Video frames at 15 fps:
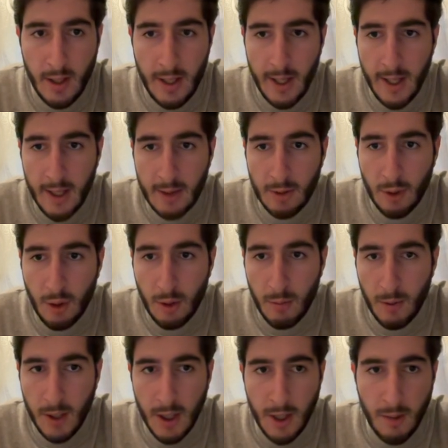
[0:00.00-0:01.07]
and
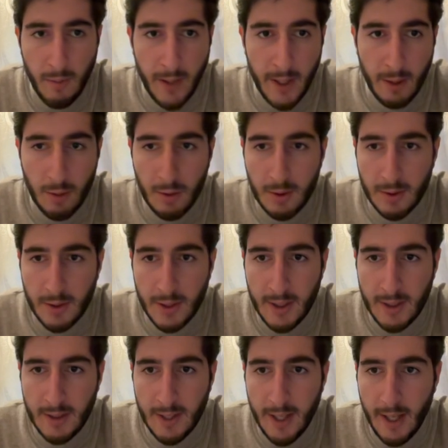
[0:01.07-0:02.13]
comma y
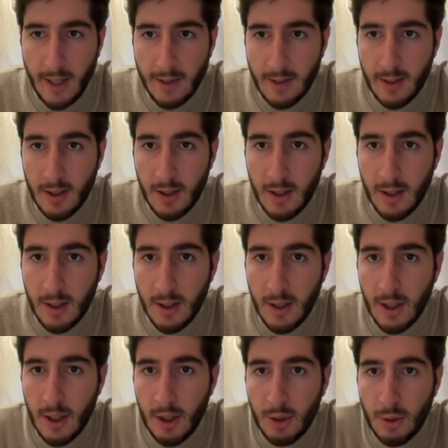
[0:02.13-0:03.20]
coordinate 8.
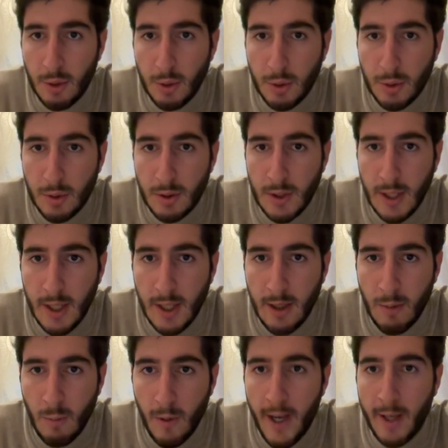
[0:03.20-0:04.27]
You should take
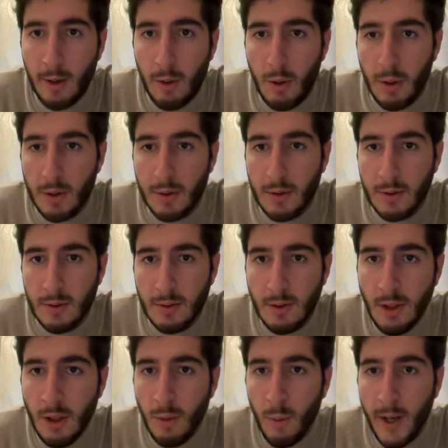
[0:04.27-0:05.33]

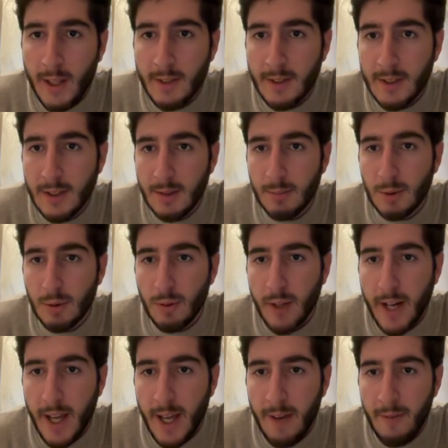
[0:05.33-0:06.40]
y-intercepts of
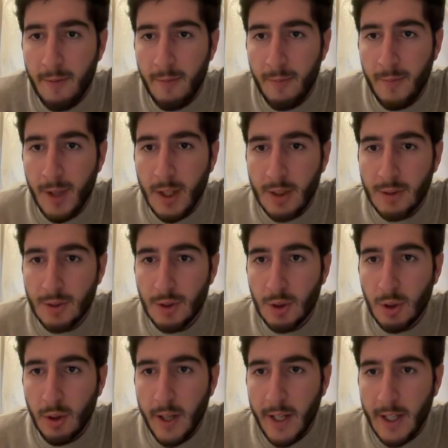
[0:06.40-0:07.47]
graph
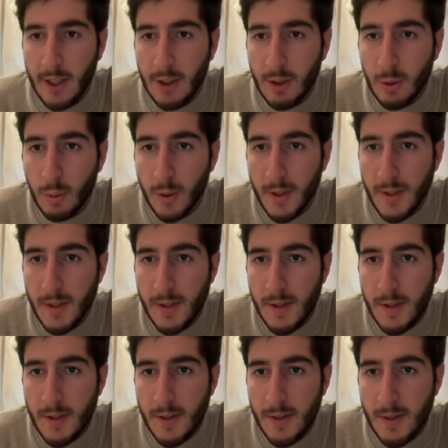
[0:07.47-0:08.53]
0, 8, which
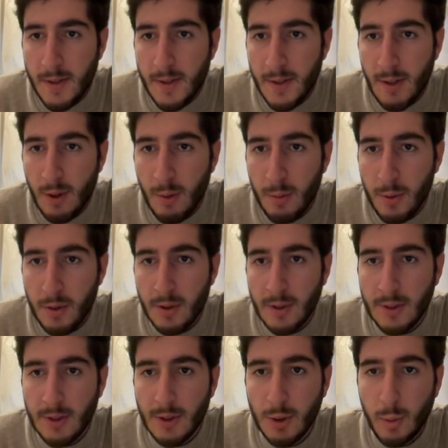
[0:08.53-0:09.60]
is C option
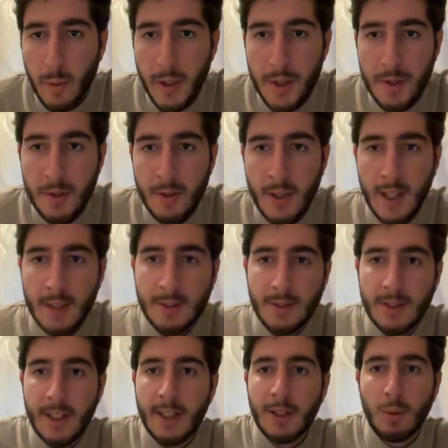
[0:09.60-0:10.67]
in this question. And
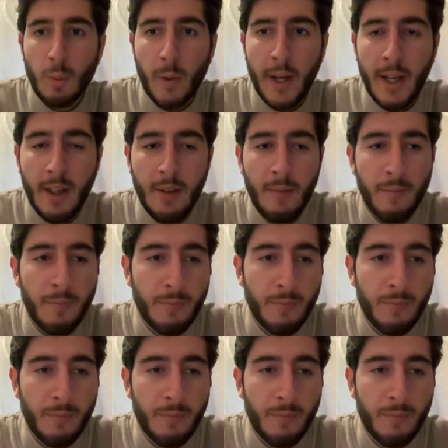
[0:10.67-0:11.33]
second way,